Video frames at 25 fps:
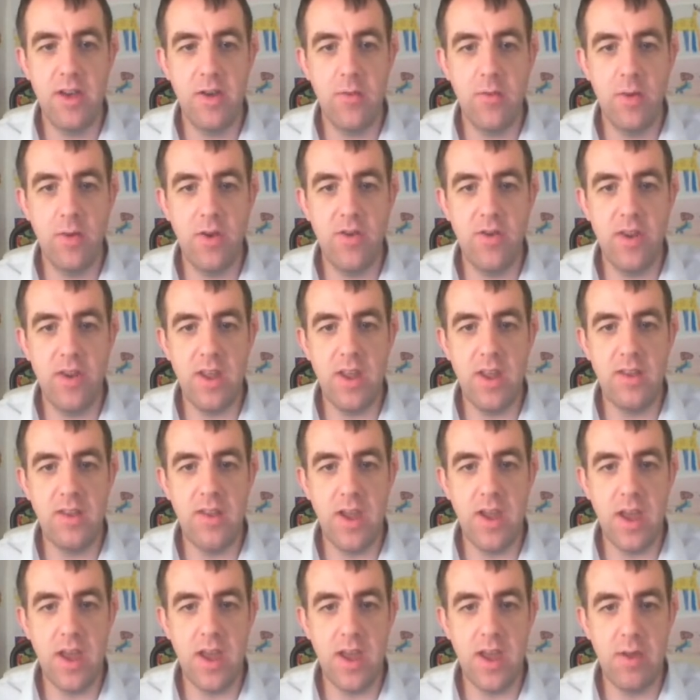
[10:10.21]
which is
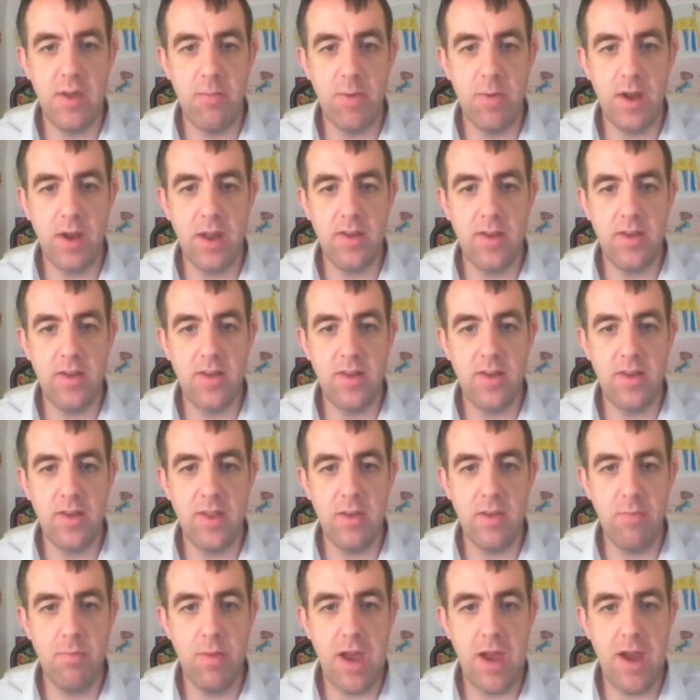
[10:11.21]
A plus
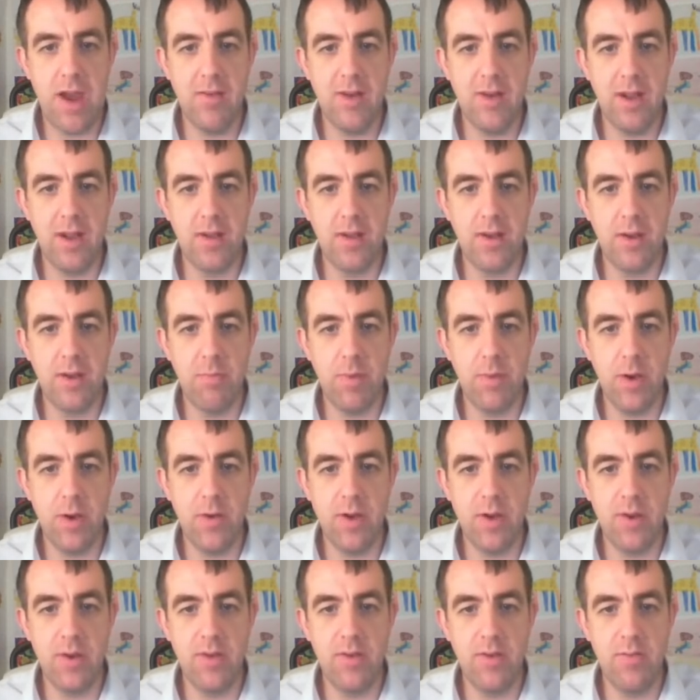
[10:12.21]
the parallel
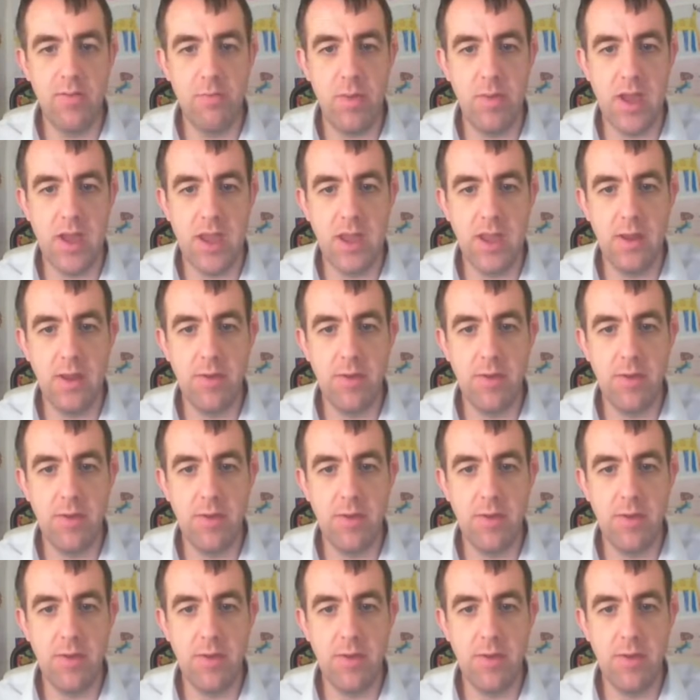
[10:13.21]
component of B.